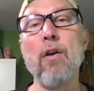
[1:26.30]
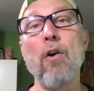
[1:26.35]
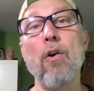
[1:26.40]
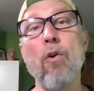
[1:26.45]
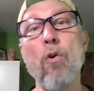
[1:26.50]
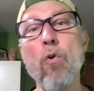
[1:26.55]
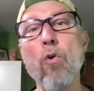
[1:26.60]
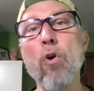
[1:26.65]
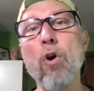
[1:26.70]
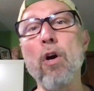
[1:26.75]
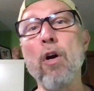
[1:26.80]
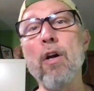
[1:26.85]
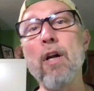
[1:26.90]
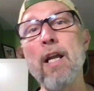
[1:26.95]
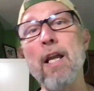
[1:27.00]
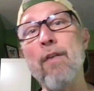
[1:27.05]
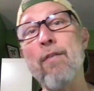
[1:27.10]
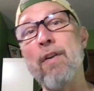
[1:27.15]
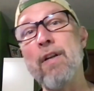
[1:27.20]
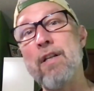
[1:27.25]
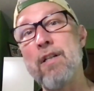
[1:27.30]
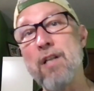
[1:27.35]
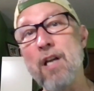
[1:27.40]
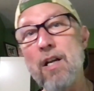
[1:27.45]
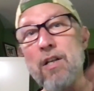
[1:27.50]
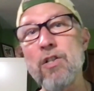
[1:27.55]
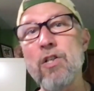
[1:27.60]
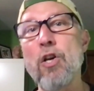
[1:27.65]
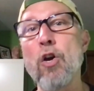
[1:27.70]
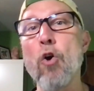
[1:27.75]
Or if it
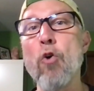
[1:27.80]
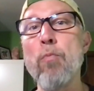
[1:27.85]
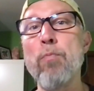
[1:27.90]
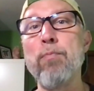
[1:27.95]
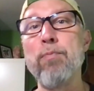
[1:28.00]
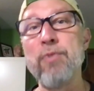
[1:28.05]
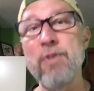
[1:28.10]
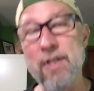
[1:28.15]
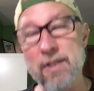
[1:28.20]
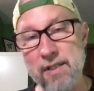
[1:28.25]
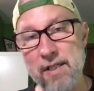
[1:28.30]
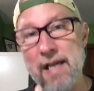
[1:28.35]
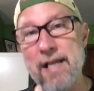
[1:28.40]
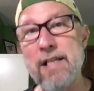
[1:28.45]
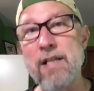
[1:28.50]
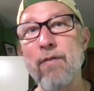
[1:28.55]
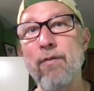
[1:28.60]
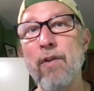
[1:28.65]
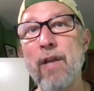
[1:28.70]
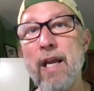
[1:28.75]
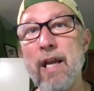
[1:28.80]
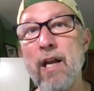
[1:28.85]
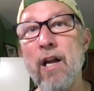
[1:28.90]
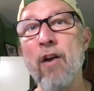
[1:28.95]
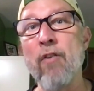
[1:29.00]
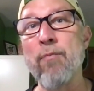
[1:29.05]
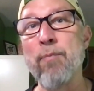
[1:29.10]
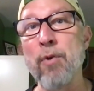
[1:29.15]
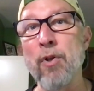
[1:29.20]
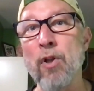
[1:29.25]
does go decisively
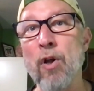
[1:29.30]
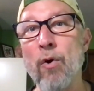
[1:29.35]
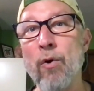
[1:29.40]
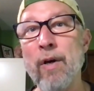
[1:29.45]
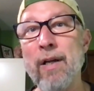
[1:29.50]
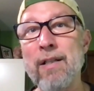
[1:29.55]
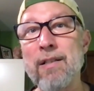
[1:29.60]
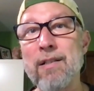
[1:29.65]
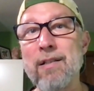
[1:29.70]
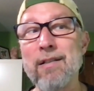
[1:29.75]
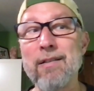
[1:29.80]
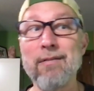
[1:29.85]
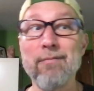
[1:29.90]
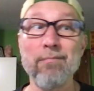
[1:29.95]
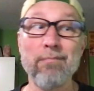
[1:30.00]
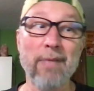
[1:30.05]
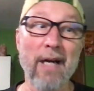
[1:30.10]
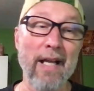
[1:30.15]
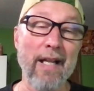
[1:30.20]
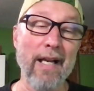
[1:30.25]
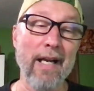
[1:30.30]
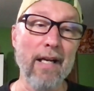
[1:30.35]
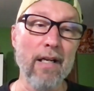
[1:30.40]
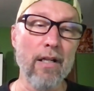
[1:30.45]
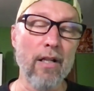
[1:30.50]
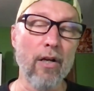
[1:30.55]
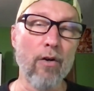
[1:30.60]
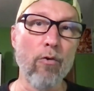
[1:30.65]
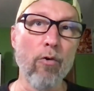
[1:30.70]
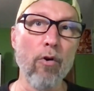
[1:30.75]
enough below it, by the end of
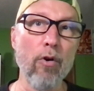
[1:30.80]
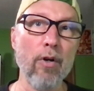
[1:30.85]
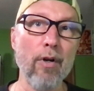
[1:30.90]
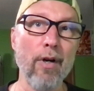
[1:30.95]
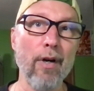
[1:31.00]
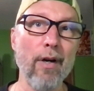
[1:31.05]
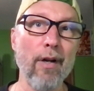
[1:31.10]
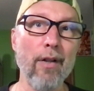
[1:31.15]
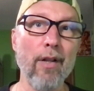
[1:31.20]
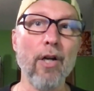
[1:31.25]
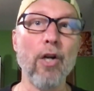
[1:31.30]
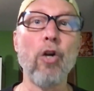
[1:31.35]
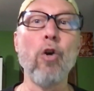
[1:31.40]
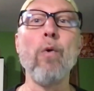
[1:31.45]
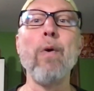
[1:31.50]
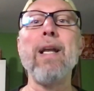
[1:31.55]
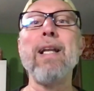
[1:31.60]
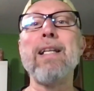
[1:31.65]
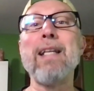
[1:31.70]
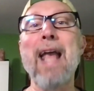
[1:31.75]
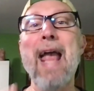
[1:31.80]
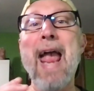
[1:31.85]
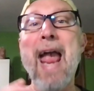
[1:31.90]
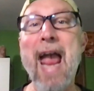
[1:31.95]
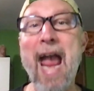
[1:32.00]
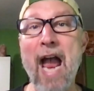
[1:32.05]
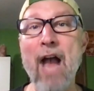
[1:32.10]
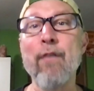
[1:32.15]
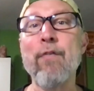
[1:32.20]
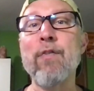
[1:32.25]
the quarter, they're going to
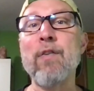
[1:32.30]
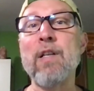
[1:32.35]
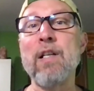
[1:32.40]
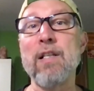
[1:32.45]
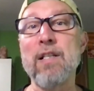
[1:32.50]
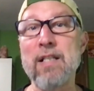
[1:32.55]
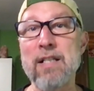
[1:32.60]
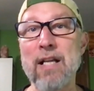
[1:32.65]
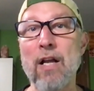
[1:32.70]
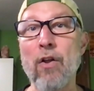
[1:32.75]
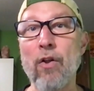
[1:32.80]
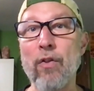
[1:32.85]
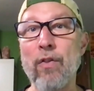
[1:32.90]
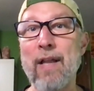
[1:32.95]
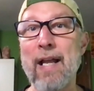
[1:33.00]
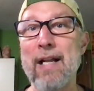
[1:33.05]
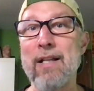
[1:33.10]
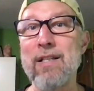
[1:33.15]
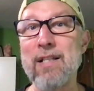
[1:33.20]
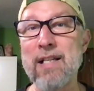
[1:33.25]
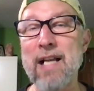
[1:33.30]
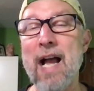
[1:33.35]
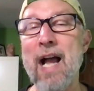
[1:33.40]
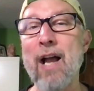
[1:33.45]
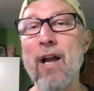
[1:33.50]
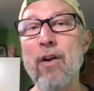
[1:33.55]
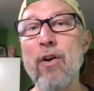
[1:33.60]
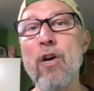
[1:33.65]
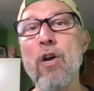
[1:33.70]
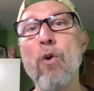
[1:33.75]
have to sell that
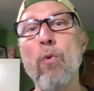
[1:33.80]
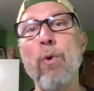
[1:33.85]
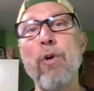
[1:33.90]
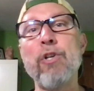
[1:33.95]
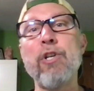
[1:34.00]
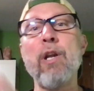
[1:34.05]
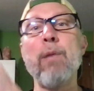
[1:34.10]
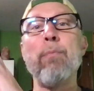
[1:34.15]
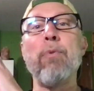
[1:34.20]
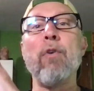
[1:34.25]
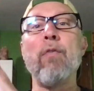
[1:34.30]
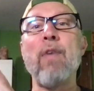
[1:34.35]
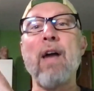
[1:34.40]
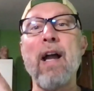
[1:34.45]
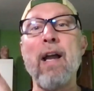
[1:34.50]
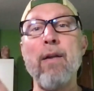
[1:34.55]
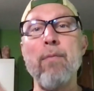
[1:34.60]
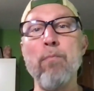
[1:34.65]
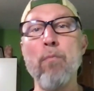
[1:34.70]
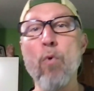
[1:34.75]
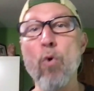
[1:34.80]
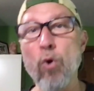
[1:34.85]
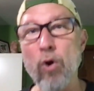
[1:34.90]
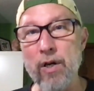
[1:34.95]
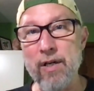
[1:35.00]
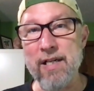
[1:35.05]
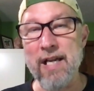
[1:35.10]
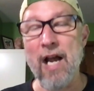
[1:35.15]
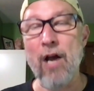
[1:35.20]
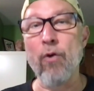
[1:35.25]
stock, which can provide more
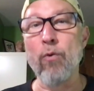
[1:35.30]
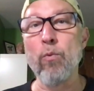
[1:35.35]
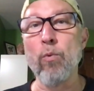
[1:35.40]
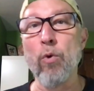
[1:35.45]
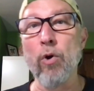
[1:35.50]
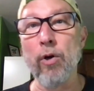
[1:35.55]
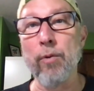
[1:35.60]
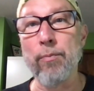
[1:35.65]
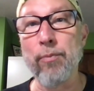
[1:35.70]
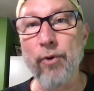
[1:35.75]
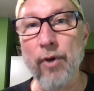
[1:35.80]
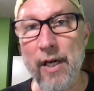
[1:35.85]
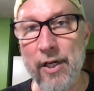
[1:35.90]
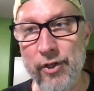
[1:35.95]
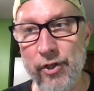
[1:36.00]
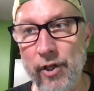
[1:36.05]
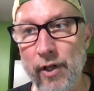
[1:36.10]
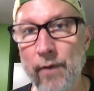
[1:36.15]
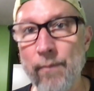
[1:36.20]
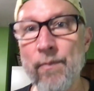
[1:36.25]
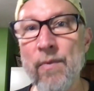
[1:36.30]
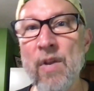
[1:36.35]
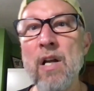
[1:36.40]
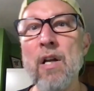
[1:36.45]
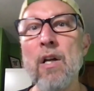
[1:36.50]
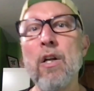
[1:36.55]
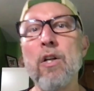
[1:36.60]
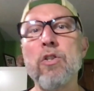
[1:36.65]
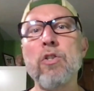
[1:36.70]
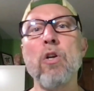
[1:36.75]
downward pressure.
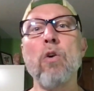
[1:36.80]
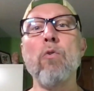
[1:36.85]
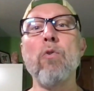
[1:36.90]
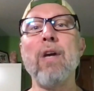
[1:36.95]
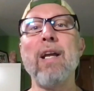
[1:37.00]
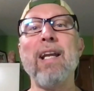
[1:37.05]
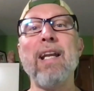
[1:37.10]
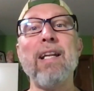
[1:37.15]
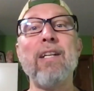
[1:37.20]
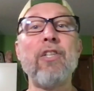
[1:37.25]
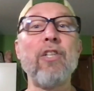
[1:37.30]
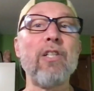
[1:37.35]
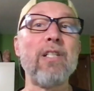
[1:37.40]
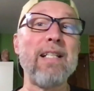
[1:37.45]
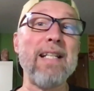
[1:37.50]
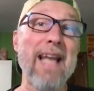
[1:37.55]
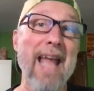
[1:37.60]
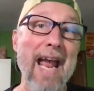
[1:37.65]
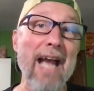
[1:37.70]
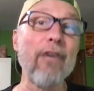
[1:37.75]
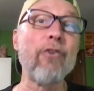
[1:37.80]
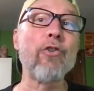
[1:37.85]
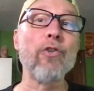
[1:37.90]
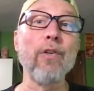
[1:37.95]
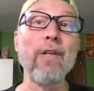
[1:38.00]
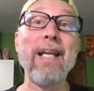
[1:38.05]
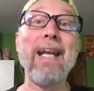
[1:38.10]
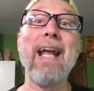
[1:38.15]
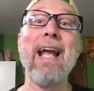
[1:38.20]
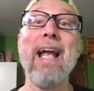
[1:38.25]
So it just
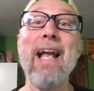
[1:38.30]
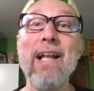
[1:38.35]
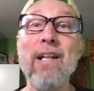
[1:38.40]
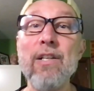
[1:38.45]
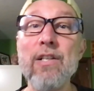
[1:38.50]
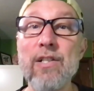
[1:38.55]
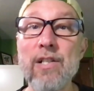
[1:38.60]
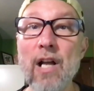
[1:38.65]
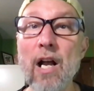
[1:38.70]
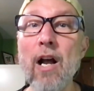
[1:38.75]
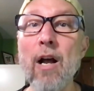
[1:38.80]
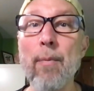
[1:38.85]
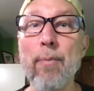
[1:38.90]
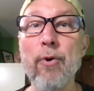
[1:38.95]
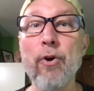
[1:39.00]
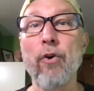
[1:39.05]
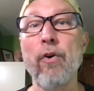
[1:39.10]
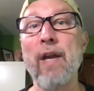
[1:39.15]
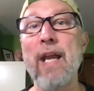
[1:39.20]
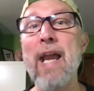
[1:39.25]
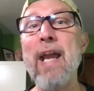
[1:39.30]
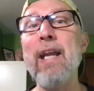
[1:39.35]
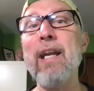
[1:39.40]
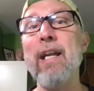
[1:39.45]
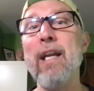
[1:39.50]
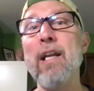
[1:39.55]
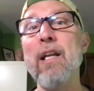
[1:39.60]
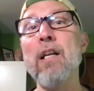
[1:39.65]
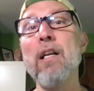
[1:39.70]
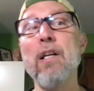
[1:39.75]
naturally ends up
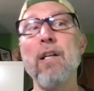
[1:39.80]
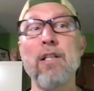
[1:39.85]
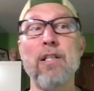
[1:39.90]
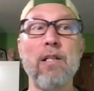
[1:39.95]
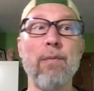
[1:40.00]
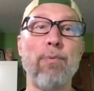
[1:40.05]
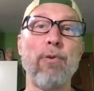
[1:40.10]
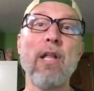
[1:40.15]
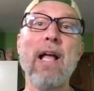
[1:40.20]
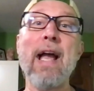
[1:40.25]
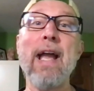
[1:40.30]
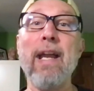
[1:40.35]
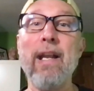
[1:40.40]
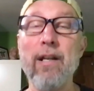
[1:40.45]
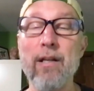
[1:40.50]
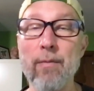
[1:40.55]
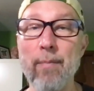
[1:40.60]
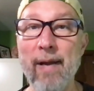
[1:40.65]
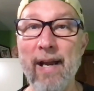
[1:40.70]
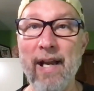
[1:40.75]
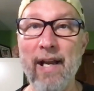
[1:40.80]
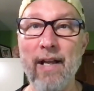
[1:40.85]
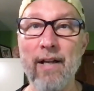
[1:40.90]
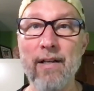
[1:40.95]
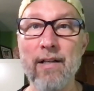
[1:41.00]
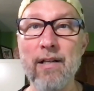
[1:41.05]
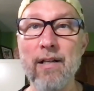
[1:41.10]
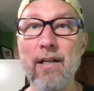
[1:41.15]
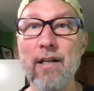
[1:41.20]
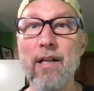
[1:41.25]
creating supply and
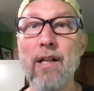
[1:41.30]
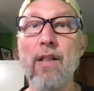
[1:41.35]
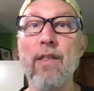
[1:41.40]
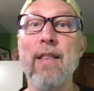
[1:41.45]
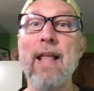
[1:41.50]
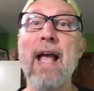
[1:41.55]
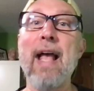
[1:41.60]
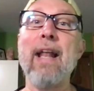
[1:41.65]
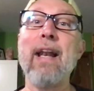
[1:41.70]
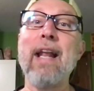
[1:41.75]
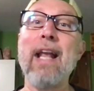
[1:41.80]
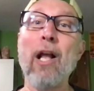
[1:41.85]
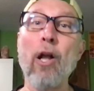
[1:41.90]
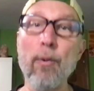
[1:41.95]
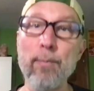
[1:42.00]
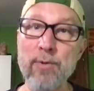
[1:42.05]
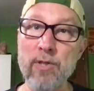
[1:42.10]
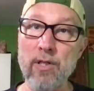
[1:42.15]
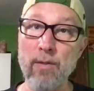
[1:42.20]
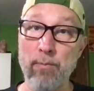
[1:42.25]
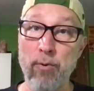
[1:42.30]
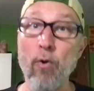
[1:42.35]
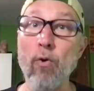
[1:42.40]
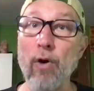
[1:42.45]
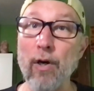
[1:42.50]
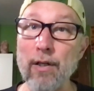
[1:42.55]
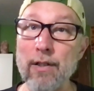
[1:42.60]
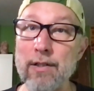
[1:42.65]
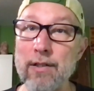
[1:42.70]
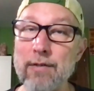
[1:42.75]
demand that helps
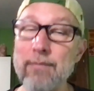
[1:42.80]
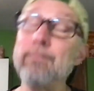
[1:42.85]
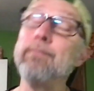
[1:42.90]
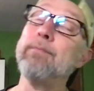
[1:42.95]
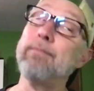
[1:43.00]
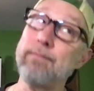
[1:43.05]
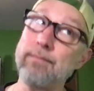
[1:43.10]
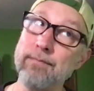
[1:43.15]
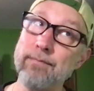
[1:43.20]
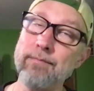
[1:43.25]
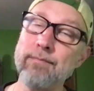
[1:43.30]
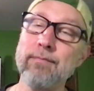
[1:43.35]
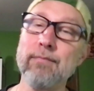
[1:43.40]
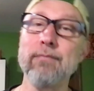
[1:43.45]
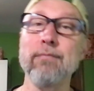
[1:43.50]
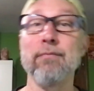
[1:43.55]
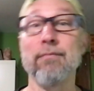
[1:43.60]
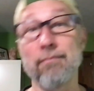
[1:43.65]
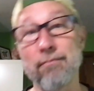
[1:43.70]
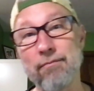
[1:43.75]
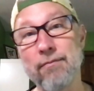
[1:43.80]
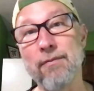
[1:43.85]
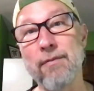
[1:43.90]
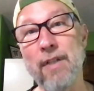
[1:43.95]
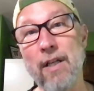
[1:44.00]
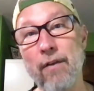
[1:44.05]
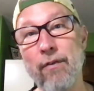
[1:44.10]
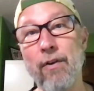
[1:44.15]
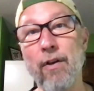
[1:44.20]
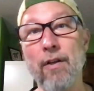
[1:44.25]
support,
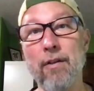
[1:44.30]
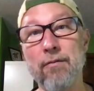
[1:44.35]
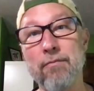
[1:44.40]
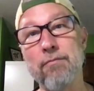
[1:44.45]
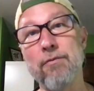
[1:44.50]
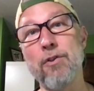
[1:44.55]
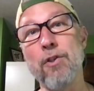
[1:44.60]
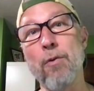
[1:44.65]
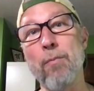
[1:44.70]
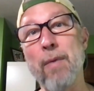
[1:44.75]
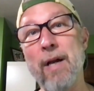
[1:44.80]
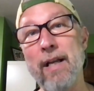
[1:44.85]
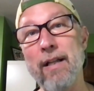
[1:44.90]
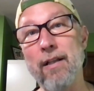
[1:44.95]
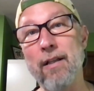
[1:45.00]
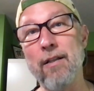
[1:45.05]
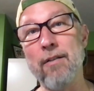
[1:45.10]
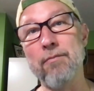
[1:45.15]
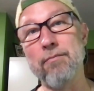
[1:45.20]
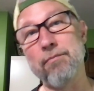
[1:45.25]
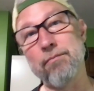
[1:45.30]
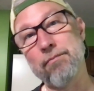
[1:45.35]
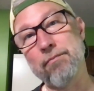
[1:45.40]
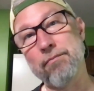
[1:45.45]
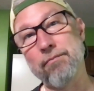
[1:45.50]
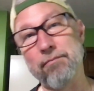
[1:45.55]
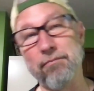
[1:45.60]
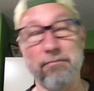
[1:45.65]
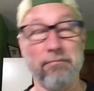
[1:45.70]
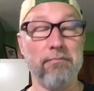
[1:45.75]
if you don't mind the,
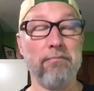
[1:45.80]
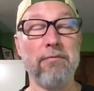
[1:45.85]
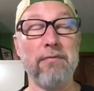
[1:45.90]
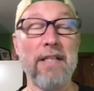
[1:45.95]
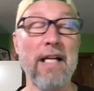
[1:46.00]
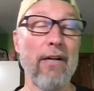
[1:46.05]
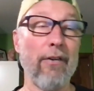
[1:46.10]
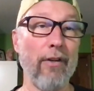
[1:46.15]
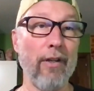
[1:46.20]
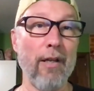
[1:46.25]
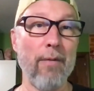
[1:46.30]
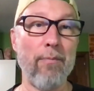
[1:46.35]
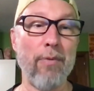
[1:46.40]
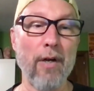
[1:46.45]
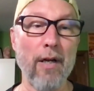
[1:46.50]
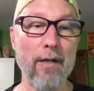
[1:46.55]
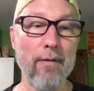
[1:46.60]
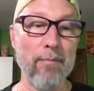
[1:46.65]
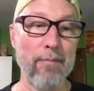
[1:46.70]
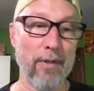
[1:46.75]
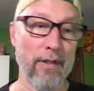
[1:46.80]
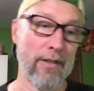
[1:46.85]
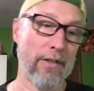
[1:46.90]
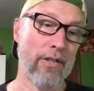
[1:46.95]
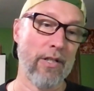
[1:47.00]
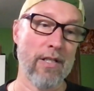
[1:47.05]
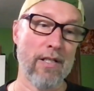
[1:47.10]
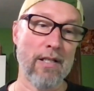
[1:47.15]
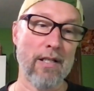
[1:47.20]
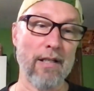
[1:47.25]
not really pun, but
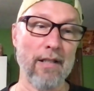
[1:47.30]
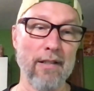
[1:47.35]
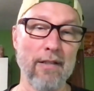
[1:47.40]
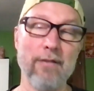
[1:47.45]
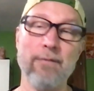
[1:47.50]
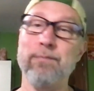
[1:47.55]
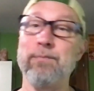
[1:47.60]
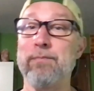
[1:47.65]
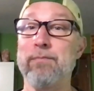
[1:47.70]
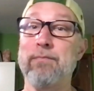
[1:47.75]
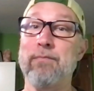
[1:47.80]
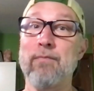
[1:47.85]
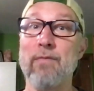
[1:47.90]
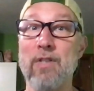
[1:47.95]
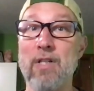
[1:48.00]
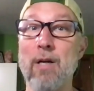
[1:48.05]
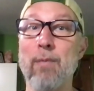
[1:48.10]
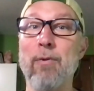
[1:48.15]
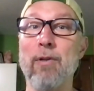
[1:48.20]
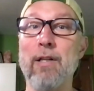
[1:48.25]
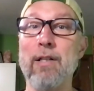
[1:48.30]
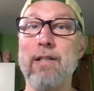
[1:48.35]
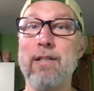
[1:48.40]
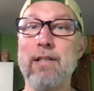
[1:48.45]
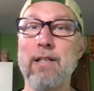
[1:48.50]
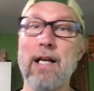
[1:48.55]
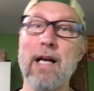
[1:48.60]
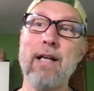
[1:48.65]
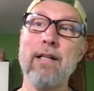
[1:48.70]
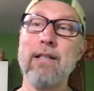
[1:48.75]
just double
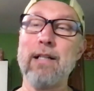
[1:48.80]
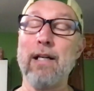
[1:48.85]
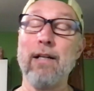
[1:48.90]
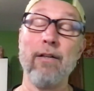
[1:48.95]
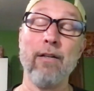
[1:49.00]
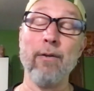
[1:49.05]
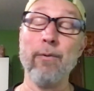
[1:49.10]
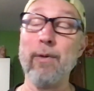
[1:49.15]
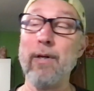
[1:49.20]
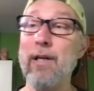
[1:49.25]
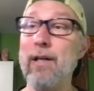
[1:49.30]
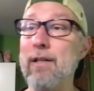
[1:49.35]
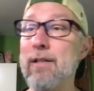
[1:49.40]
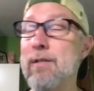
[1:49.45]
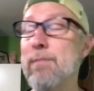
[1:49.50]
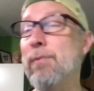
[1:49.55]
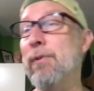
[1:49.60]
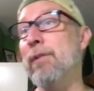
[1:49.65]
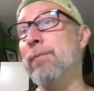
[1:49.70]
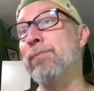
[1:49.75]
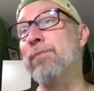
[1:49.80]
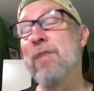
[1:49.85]
entendre, I don't know what it is, but